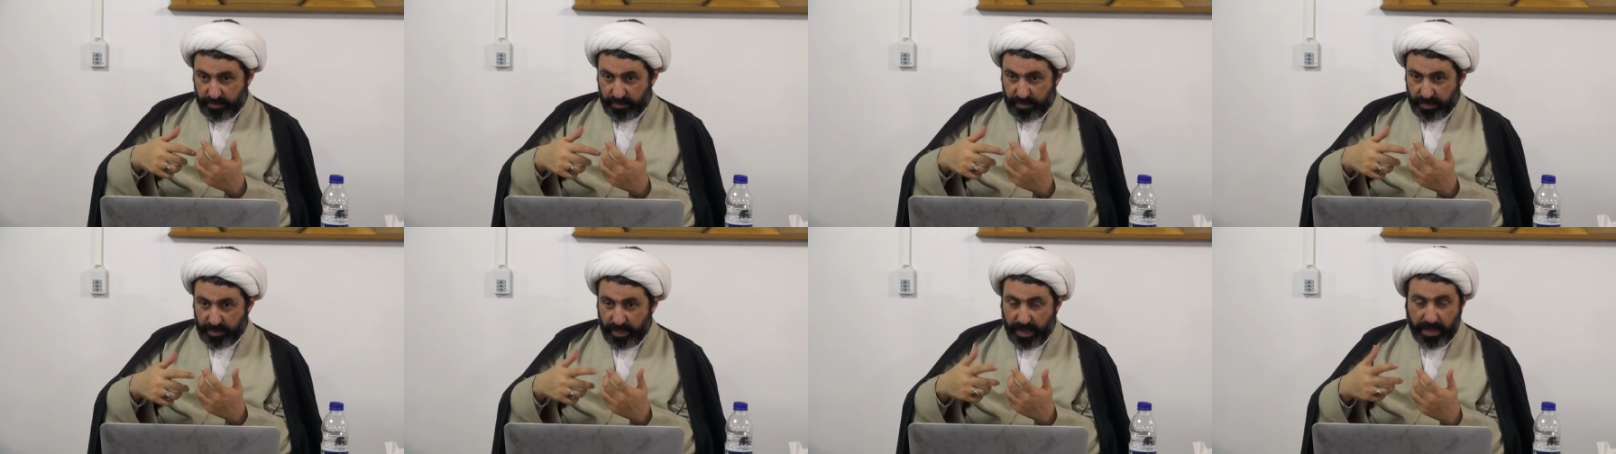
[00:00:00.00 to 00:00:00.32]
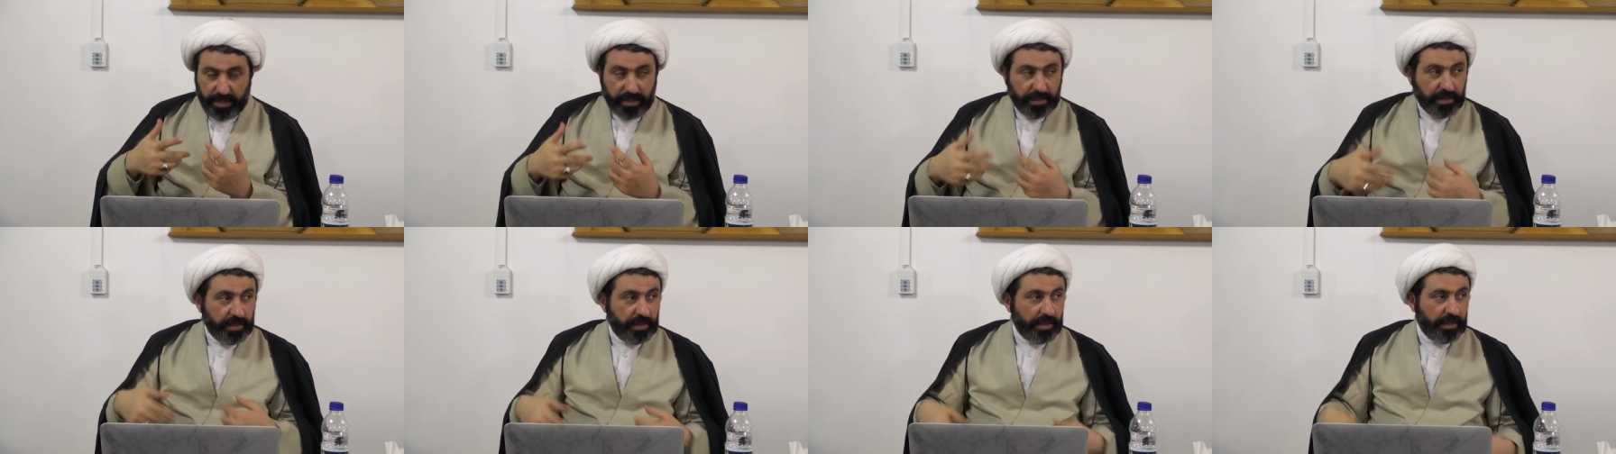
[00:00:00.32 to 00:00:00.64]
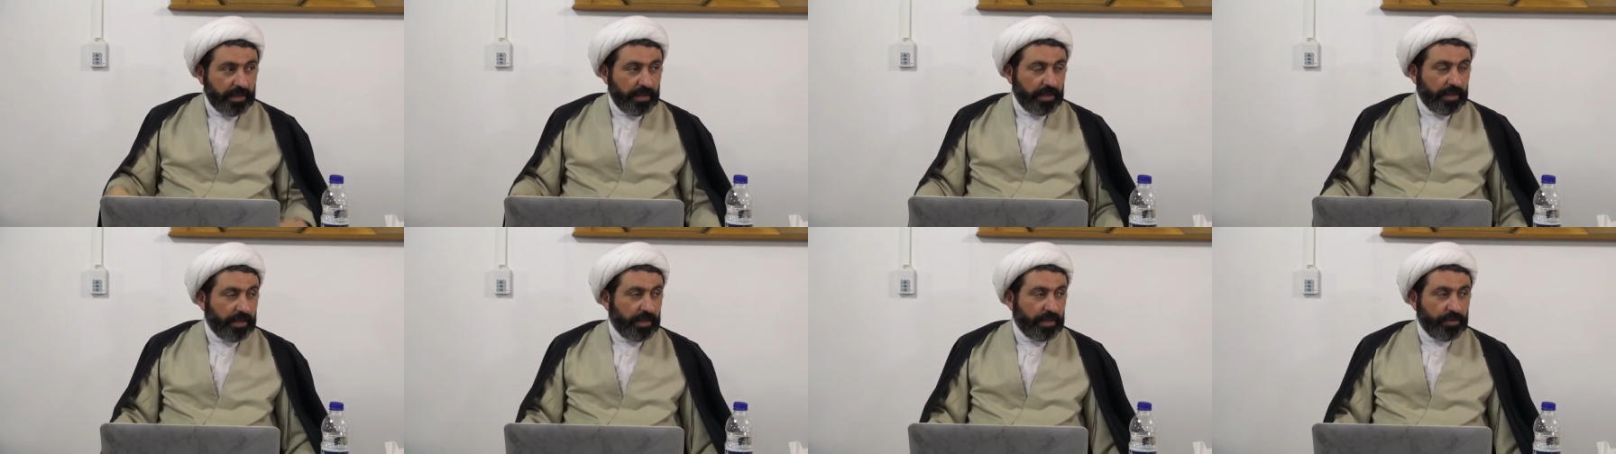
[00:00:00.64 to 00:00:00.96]
Like
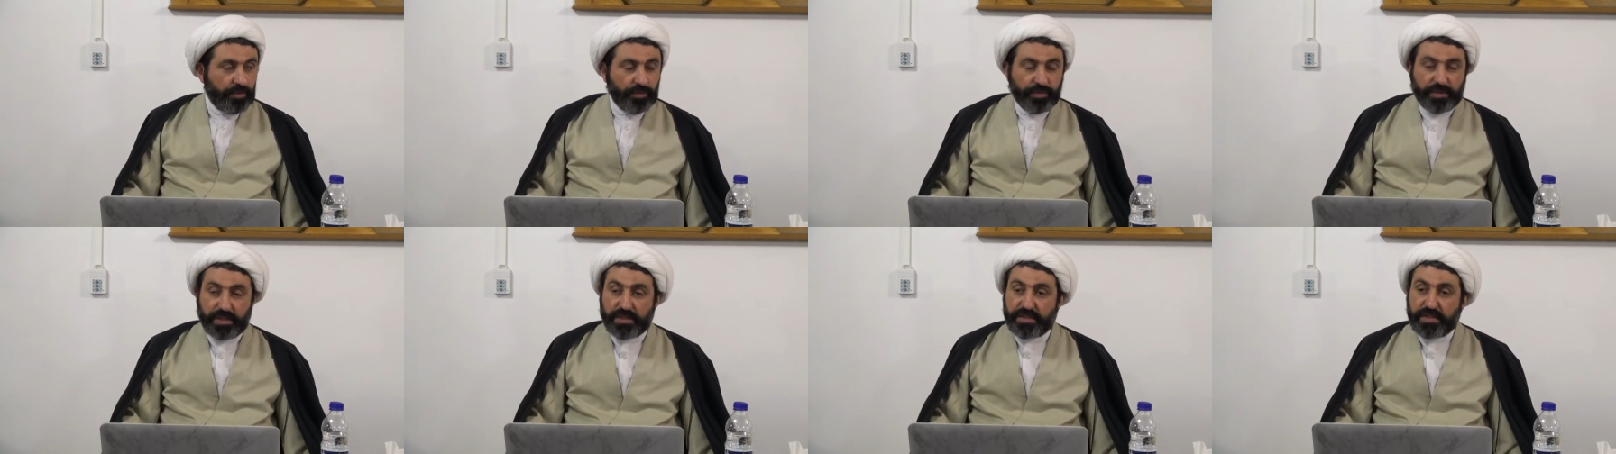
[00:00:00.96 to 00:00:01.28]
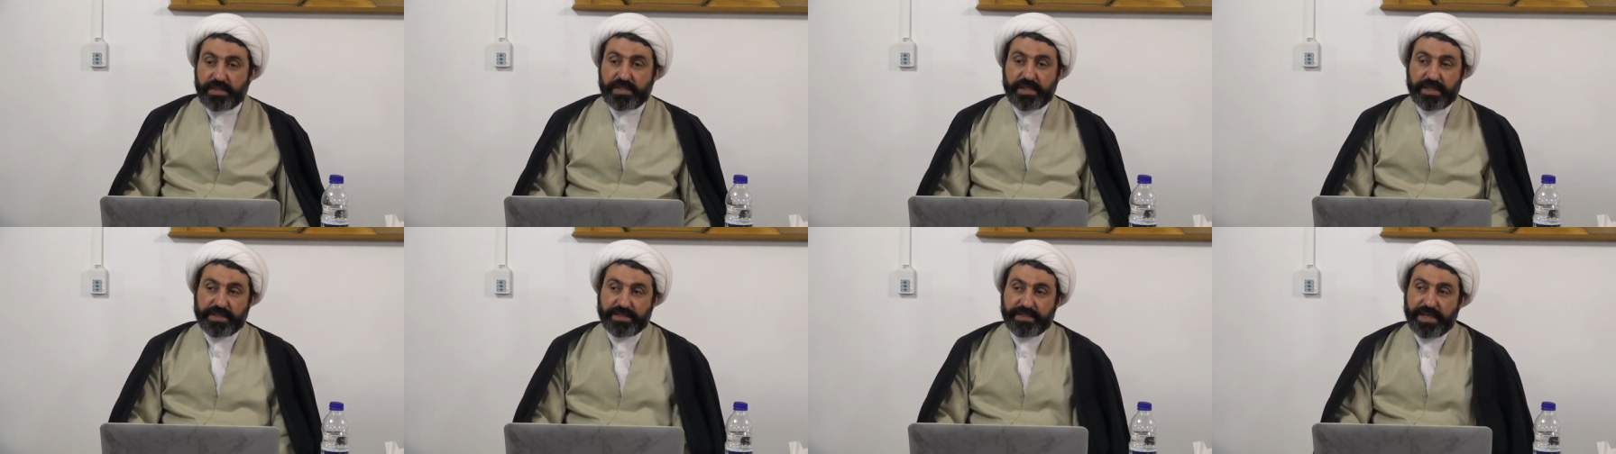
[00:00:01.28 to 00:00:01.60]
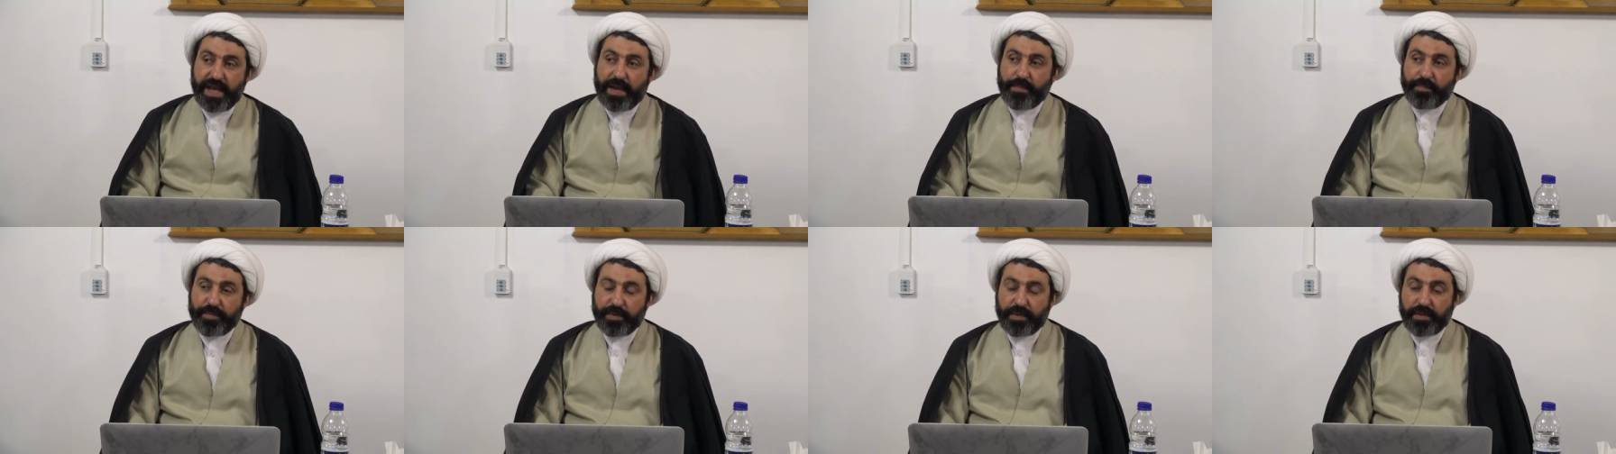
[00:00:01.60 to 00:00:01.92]
he uses this
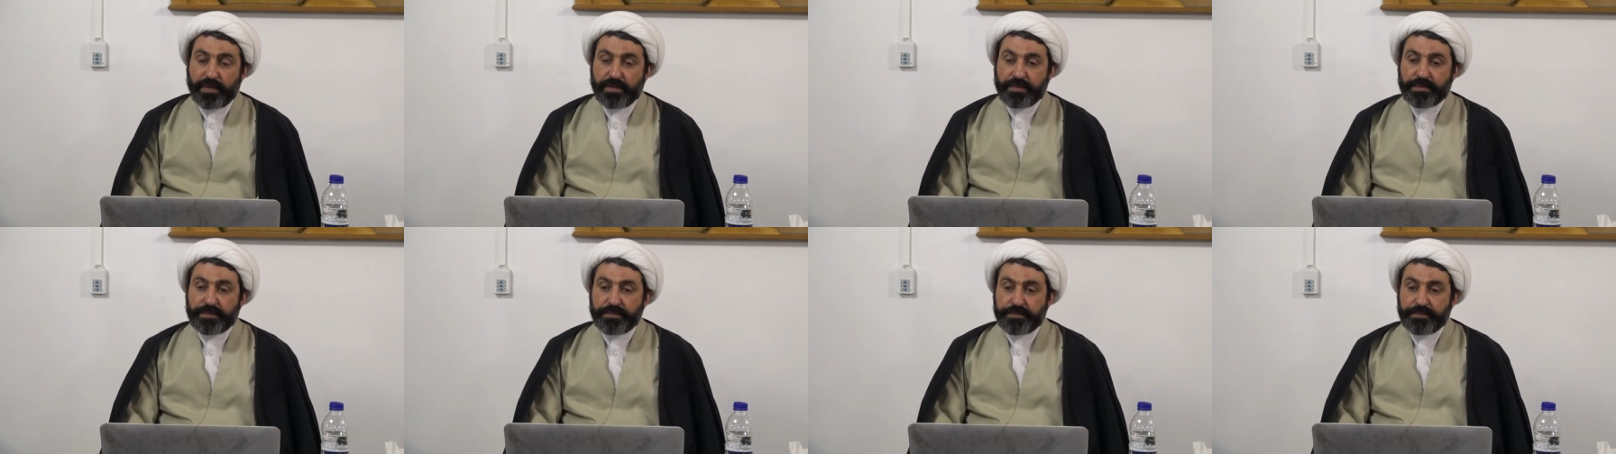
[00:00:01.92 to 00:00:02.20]
example.